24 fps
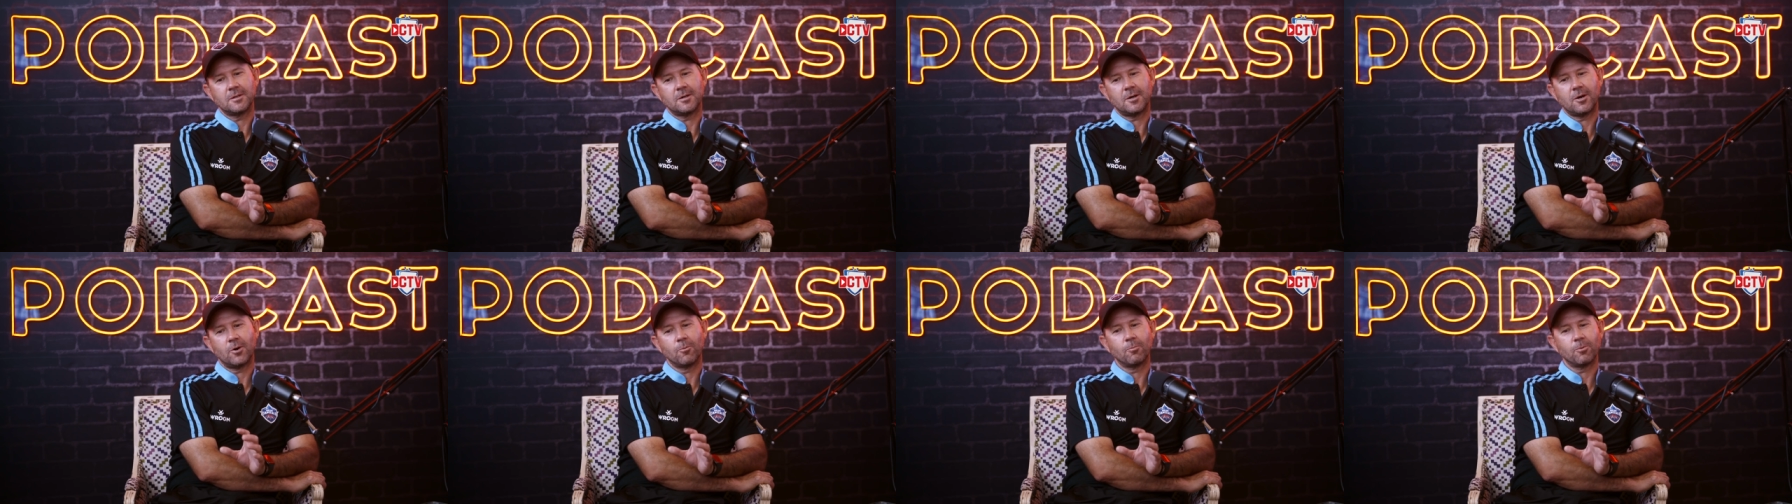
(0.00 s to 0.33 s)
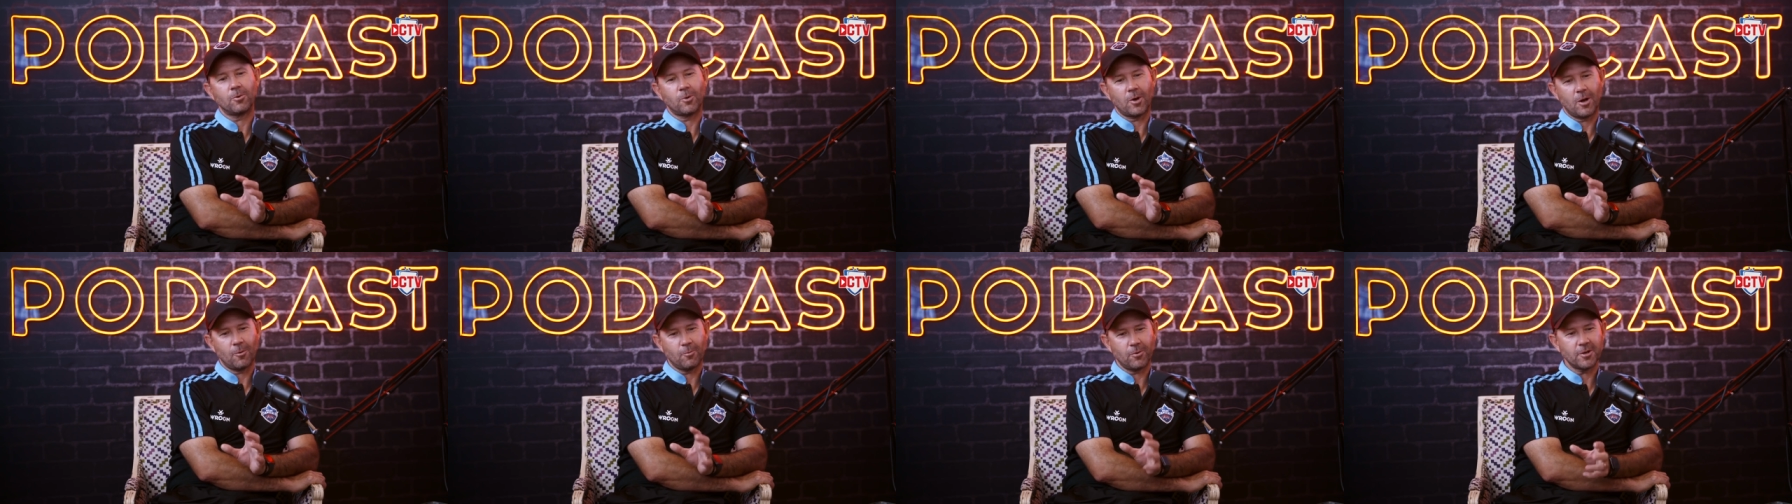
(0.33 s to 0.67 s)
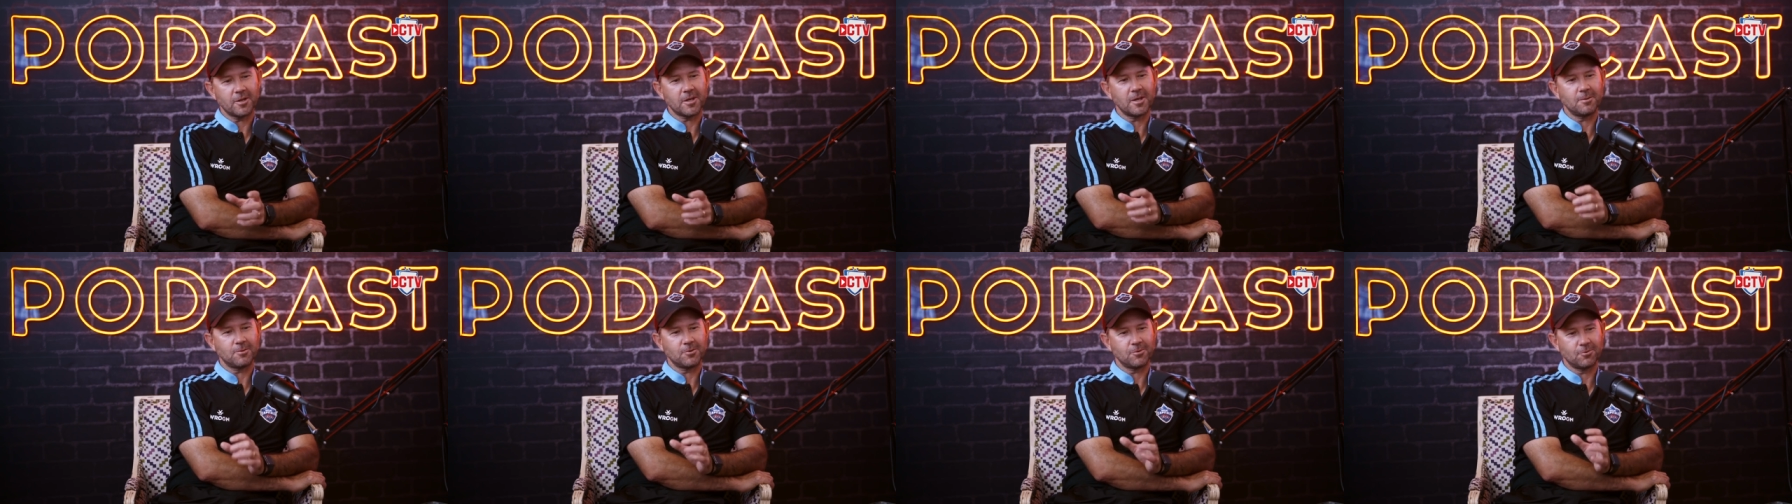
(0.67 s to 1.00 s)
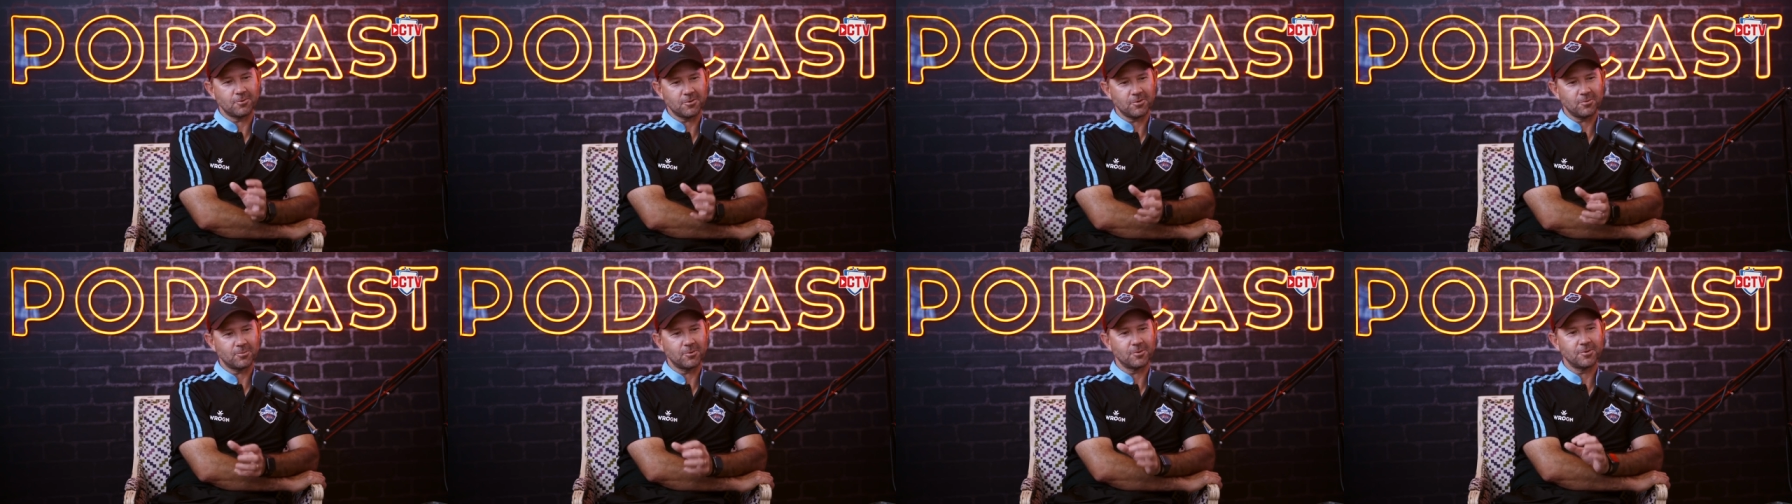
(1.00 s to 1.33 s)
I would I want to keep
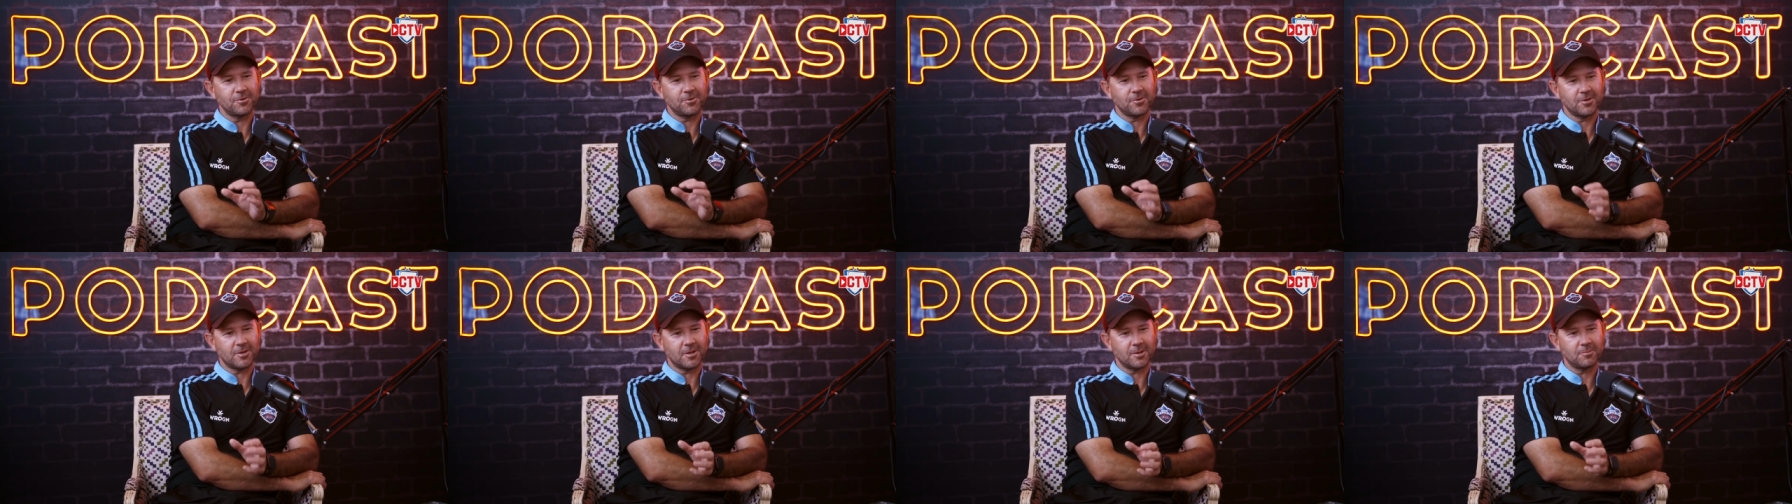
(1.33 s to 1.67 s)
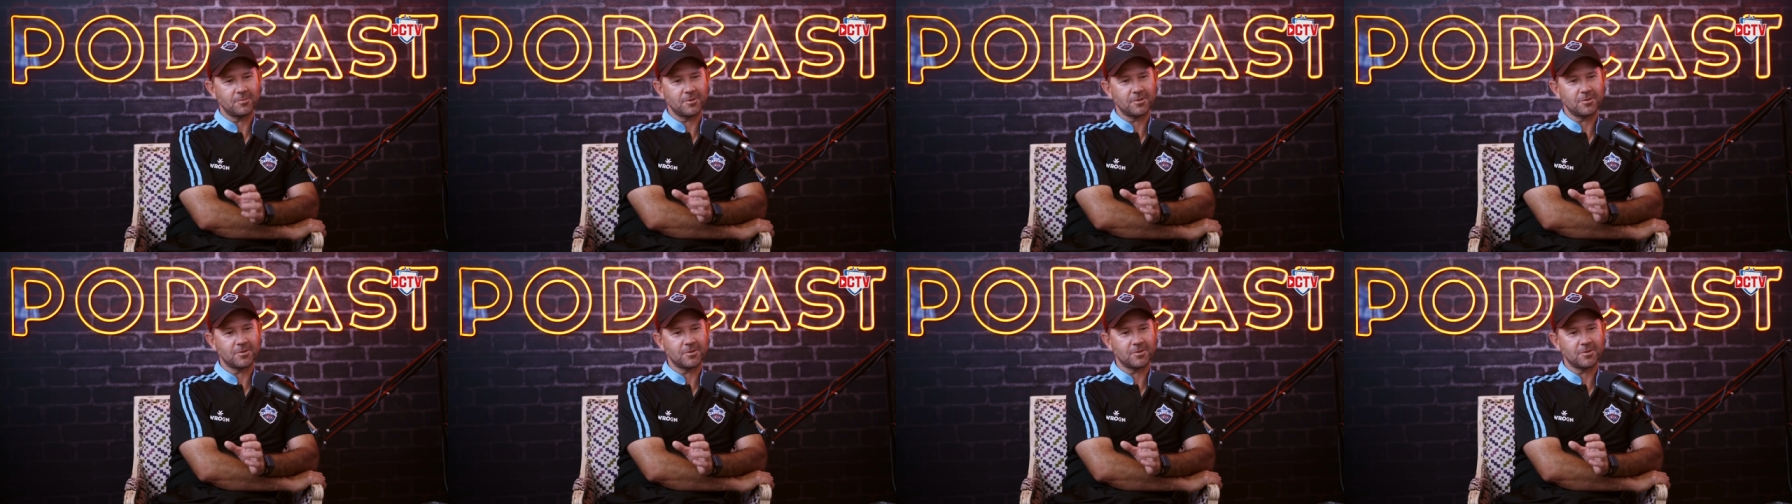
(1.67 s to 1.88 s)
talking to him all the time,